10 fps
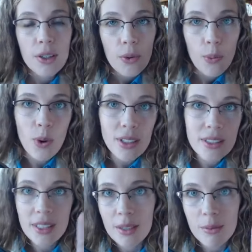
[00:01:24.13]

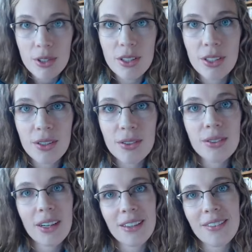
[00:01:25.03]
1 times 2
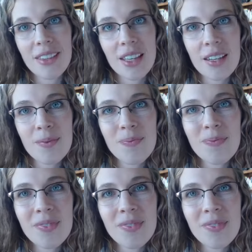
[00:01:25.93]
kind of a thing,